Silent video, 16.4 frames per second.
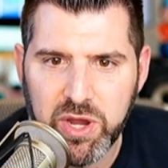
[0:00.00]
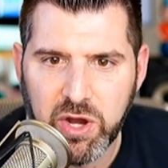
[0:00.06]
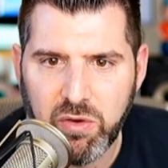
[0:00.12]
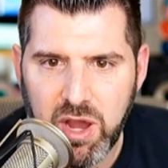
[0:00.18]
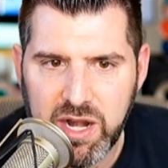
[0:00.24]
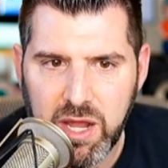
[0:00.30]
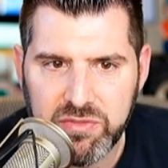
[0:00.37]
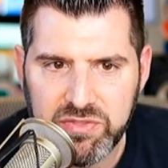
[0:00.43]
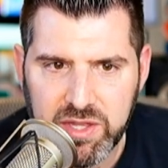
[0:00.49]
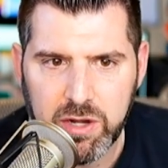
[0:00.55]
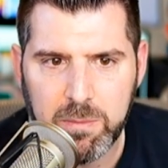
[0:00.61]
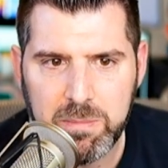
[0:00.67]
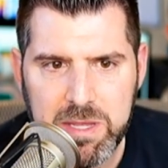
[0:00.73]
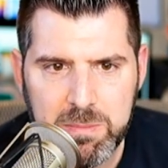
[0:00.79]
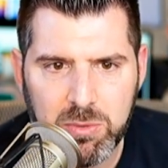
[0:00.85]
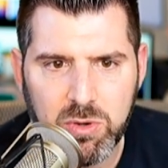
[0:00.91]
around out there. Now,
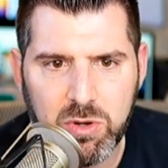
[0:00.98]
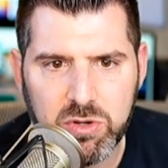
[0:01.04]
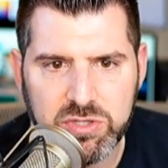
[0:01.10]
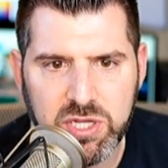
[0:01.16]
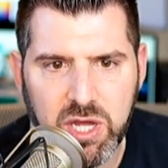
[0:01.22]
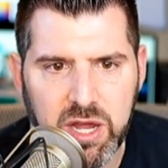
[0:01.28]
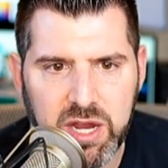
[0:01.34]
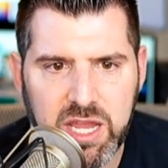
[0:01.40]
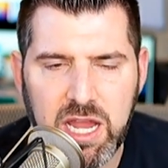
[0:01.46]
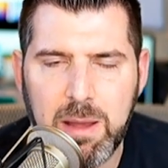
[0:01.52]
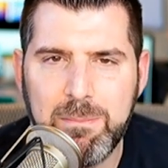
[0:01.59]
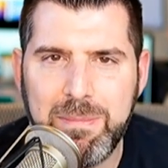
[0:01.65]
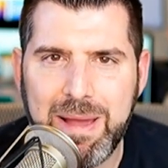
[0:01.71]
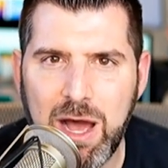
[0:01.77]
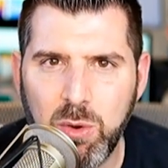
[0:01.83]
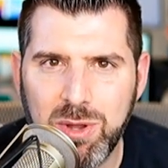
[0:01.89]
people are talking
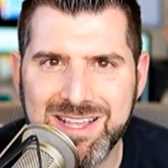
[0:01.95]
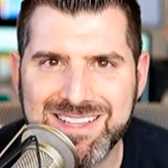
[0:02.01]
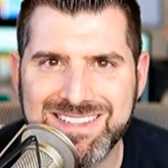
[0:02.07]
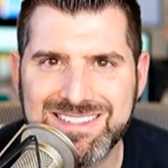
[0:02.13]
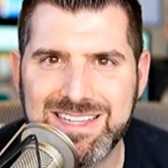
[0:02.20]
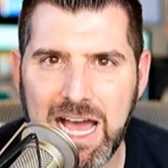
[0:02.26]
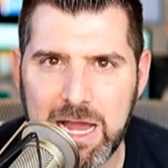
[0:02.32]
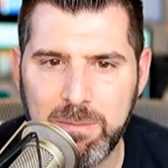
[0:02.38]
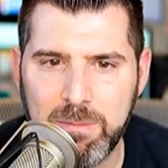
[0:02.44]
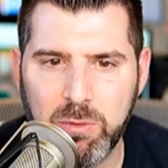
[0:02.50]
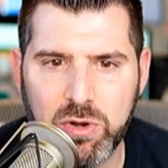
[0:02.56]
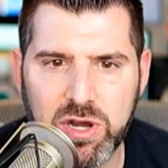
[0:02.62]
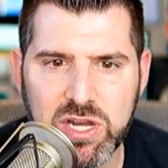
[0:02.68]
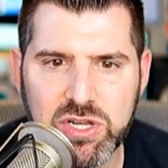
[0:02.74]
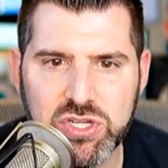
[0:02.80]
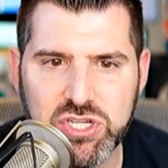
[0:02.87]
about
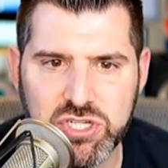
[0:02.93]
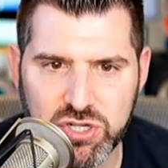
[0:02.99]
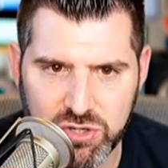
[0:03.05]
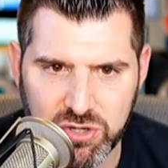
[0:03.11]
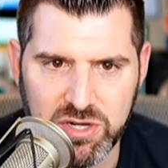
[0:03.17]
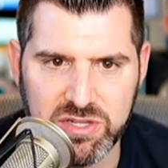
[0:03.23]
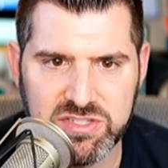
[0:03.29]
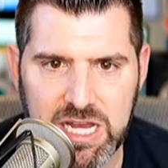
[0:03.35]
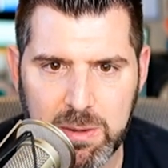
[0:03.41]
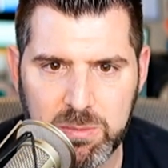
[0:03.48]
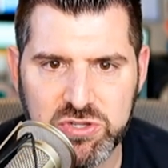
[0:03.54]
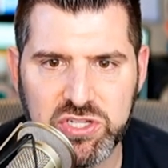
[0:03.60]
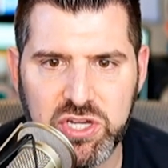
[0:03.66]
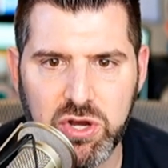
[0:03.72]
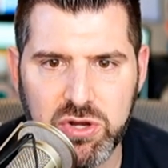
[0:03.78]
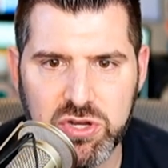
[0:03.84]
cyber insurance,
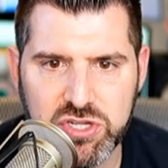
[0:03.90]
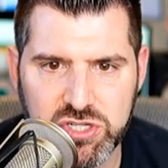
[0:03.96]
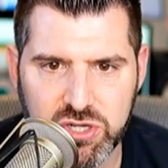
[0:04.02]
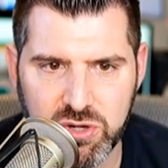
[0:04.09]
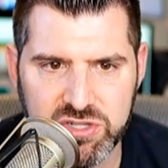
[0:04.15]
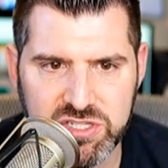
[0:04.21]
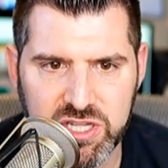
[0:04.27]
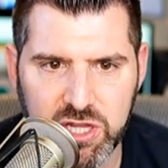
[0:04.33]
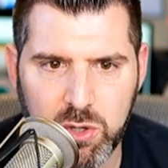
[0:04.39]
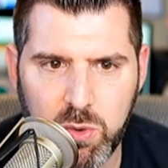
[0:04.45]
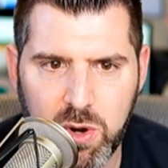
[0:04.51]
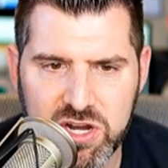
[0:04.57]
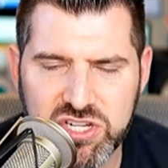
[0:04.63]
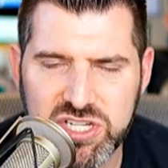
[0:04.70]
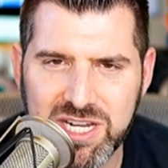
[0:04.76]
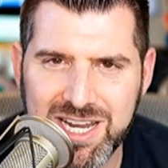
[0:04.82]
cybersecurity insurance. And the
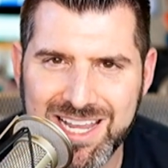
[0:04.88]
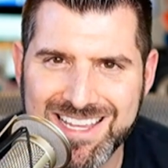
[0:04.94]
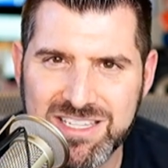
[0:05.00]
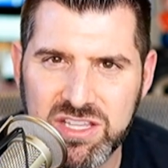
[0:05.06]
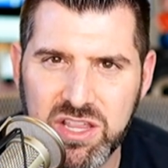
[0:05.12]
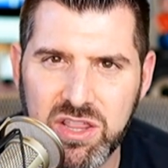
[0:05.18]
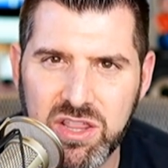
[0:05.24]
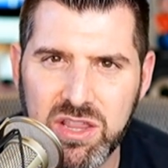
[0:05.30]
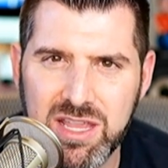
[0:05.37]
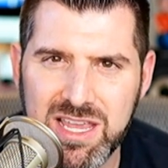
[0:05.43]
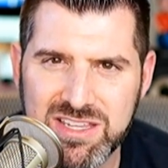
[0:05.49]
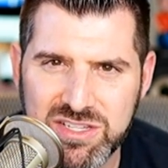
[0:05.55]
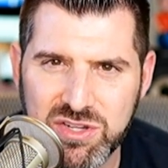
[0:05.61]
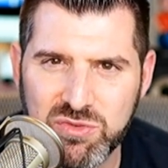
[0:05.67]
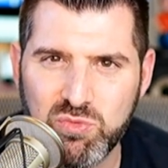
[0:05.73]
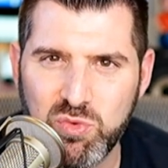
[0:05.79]
question is,
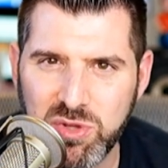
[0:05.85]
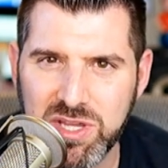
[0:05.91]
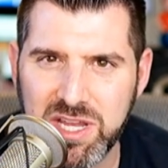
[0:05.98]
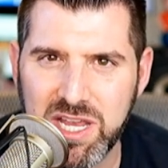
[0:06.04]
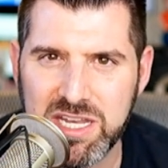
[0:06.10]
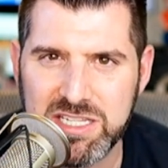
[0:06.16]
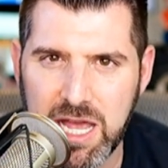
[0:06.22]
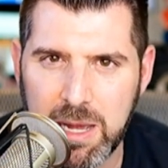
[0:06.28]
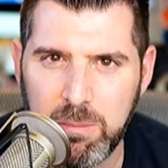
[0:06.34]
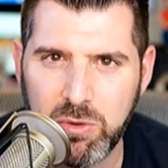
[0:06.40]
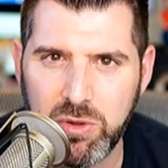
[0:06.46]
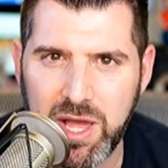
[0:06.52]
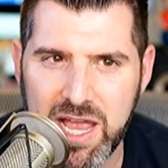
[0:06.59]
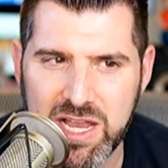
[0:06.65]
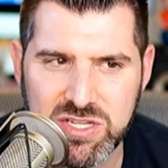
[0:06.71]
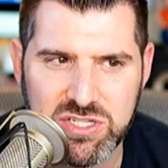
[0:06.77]
is it really a
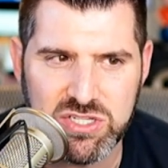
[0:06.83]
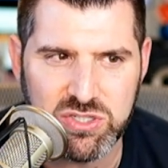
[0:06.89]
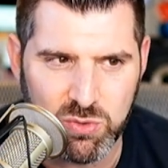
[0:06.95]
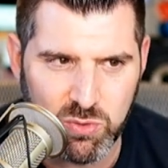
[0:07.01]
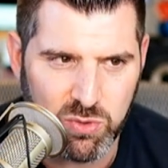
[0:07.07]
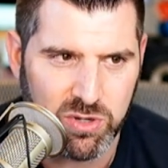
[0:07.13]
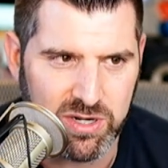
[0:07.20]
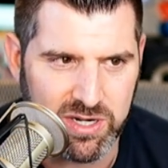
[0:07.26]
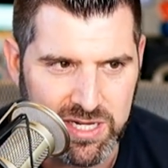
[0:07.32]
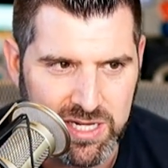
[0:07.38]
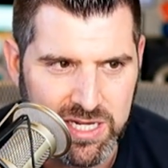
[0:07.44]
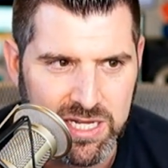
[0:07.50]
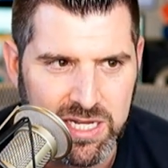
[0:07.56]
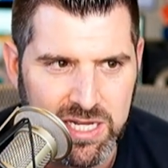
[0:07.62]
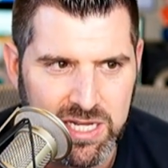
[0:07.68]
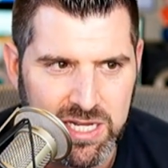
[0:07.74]
double-edged sword?
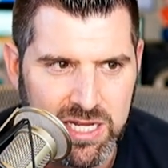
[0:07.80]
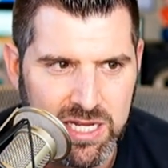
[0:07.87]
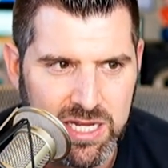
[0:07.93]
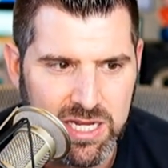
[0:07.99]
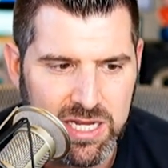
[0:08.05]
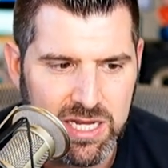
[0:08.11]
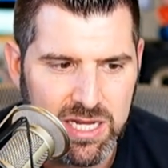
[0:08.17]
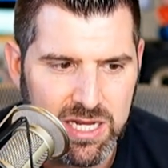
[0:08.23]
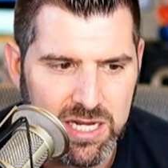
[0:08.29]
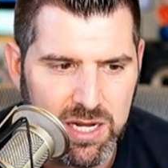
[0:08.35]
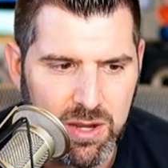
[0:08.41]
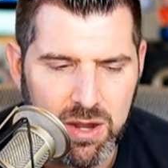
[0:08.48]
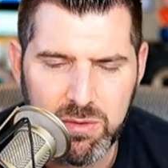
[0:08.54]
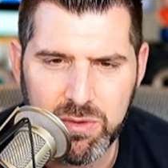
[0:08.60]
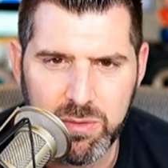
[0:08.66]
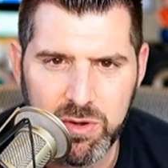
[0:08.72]

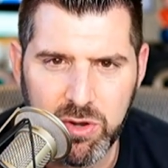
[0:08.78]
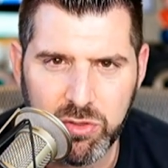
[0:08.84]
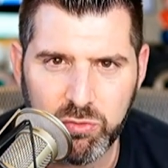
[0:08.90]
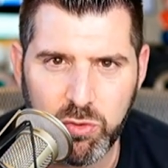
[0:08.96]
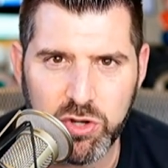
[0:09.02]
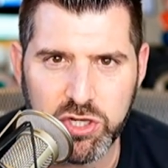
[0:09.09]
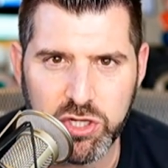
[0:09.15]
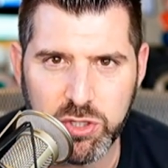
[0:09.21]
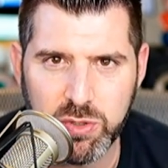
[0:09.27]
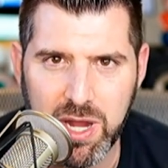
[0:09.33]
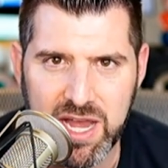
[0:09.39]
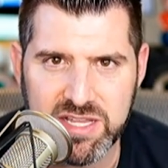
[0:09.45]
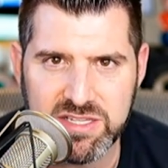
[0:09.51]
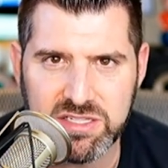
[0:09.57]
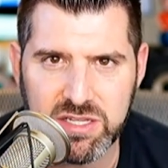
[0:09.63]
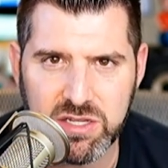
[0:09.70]
I want to throw it to you guys.